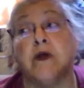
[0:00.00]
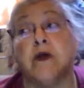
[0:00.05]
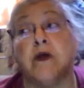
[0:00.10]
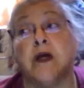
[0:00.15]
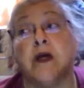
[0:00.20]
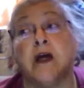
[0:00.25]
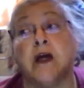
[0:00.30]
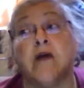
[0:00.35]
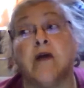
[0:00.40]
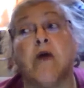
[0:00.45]

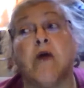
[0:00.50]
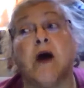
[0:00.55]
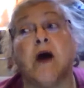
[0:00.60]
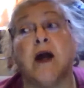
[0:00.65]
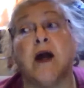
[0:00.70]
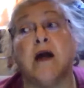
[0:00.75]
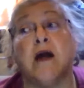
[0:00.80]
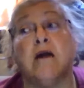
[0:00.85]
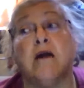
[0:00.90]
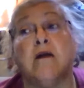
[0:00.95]
get
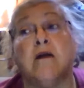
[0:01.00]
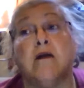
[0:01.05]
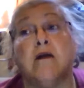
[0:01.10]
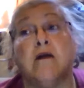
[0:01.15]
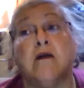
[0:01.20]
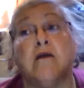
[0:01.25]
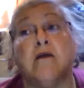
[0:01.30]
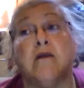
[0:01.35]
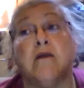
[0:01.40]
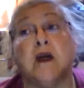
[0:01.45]
quiet,
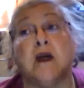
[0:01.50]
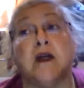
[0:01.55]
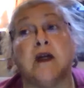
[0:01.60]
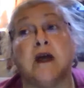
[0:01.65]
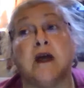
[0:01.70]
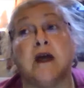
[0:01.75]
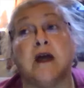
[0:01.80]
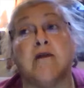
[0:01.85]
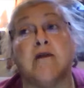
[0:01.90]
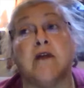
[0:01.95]
because
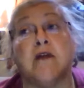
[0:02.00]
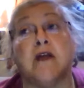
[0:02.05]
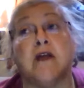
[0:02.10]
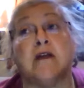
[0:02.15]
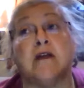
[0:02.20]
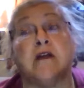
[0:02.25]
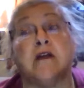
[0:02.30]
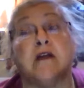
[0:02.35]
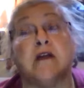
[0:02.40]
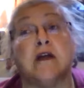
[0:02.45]
I have a
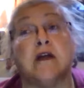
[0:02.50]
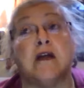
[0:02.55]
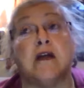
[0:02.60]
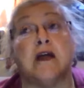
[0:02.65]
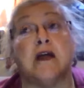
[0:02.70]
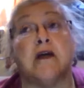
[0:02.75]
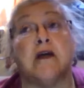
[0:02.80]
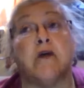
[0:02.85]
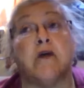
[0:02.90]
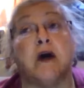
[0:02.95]
tendency to
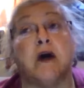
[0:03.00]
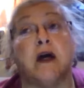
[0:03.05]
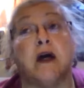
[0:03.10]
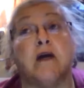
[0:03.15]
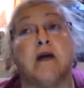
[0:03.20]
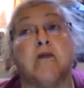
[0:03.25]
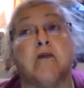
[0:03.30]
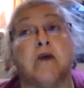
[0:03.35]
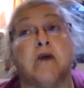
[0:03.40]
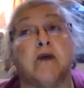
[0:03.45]
get
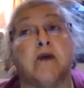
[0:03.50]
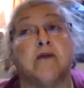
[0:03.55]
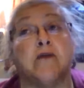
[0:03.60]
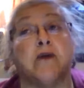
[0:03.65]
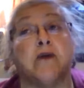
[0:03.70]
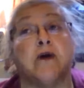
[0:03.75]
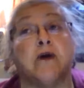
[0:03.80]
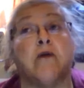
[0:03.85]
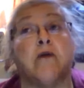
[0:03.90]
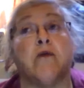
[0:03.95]
quiet and
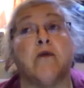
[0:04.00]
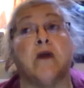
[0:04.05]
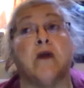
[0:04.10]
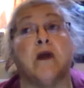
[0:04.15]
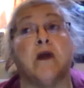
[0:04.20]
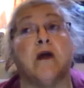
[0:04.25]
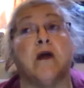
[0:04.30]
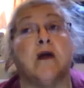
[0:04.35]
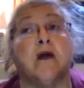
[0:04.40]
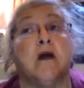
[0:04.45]
withdraw
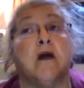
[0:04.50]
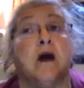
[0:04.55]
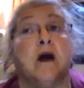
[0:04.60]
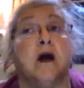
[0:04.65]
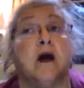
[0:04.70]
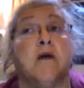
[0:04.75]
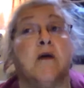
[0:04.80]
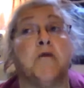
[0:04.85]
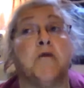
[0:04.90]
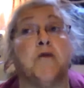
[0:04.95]
when
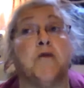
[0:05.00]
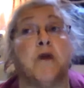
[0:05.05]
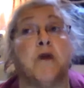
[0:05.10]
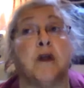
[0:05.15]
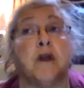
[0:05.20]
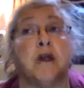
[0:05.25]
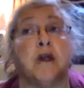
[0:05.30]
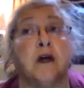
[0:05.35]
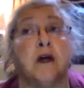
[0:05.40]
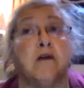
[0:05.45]
I'm
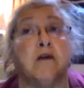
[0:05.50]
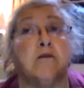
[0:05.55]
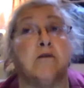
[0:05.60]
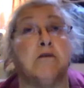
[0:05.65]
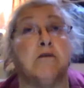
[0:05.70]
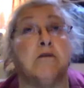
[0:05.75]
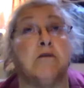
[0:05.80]
stressed out